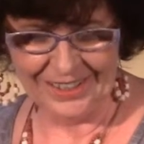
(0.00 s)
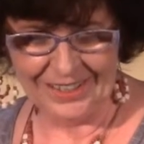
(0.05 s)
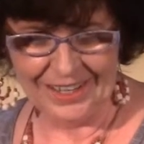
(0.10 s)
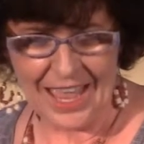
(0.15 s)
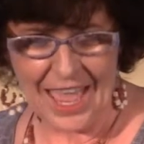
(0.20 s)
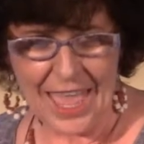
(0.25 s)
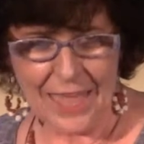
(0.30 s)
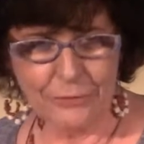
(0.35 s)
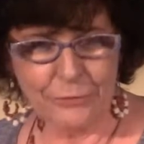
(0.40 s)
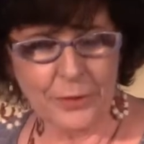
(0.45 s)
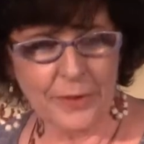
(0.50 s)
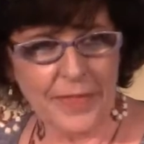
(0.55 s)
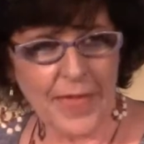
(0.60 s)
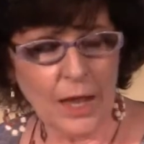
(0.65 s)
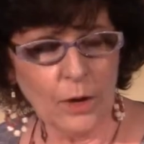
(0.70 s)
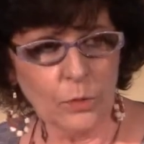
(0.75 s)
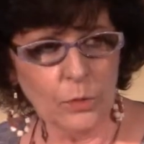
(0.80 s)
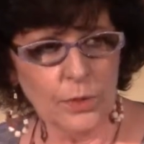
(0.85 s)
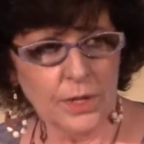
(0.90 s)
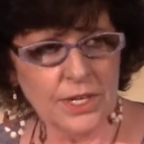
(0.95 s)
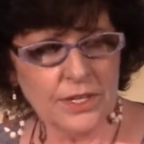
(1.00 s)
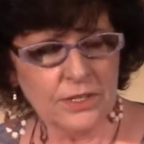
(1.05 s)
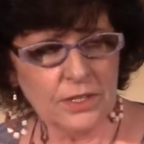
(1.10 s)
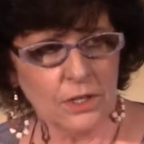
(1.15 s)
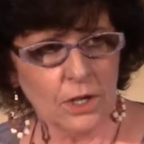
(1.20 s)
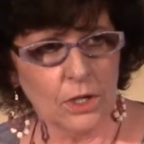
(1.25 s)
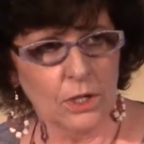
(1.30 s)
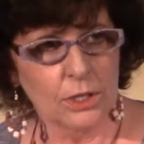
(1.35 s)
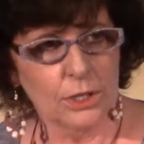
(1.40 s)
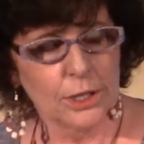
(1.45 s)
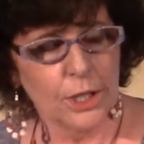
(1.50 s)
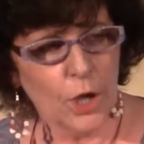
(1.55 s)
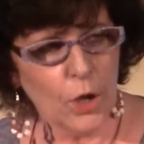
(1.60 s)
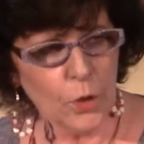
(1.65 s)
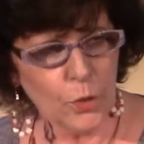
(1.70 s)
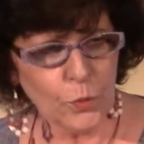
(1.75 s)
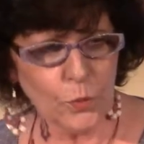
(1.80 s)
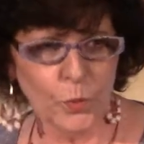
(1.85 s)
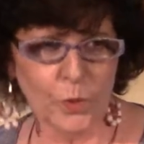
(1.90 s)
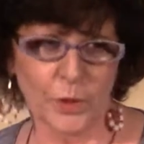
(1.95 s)
And for that reason
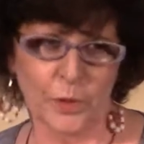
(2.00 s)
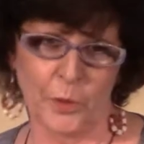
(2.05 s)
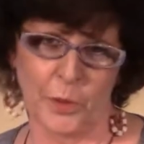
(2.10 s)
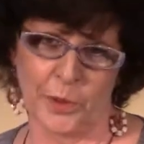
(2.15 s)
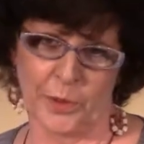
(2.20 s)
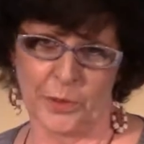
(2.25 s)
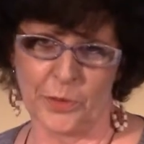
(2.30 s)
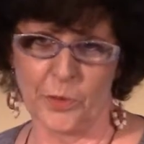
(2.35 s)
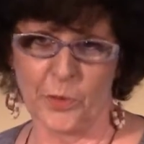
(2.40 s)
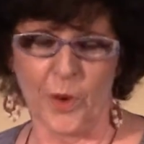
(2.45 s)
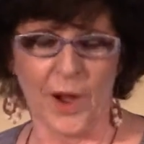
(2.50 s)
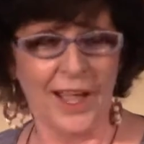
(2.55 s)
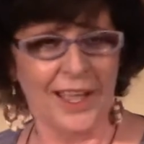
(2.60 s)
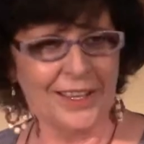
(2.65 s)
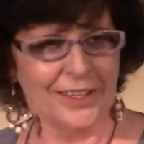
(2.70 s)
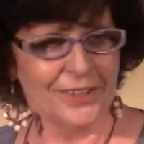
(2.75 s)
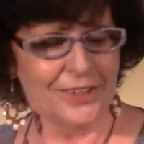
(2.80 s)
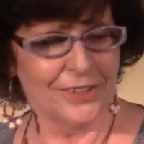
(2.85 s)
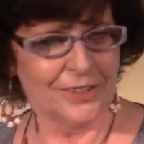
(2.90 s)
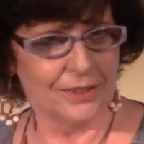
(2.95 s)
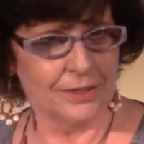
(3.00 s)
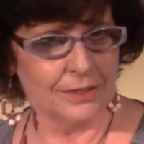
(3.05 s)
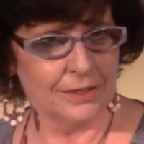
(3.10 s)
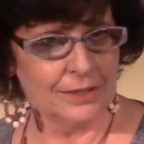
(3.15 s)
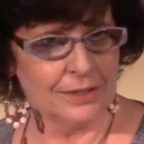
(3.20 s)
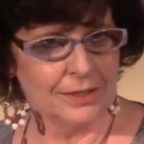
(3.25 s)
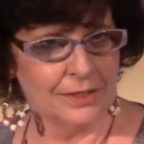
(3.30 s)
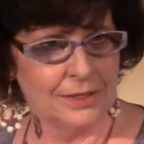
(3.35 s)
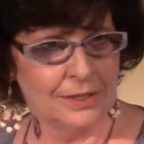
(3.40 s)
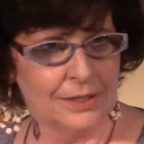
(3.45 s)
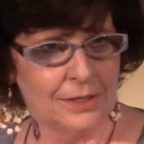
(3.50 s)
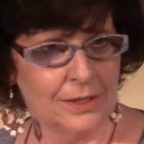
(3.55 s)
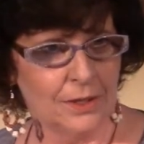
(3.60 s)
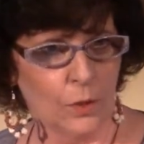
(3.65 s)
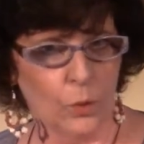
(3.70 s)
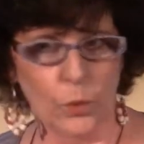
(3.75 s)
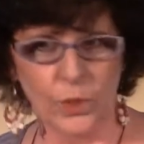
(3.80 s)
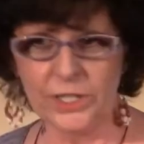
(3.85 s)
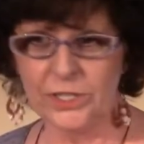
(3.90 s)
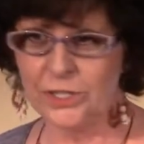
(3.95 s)
alone, we're worthwhile.
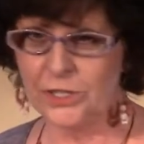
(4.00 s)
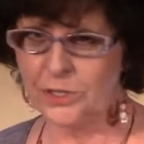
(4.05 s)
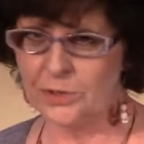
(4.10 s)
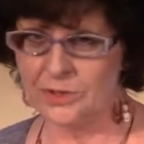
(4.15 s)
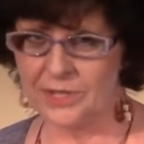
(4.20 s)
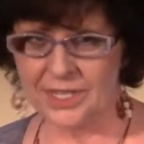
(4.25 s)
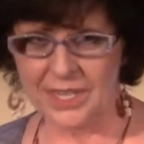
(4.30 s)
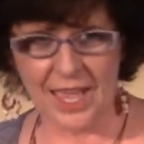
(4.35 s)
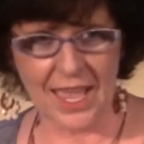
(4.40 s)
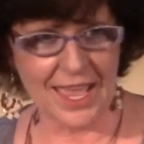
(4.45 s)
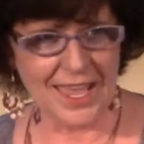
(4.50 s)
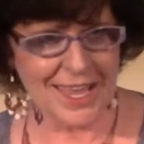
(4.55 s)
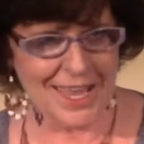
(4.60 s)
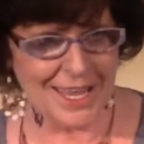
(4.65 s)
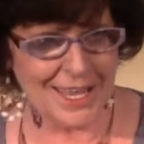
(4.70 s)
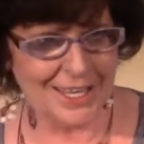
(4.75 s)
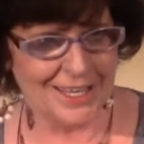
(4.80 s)
Wouldn't you say?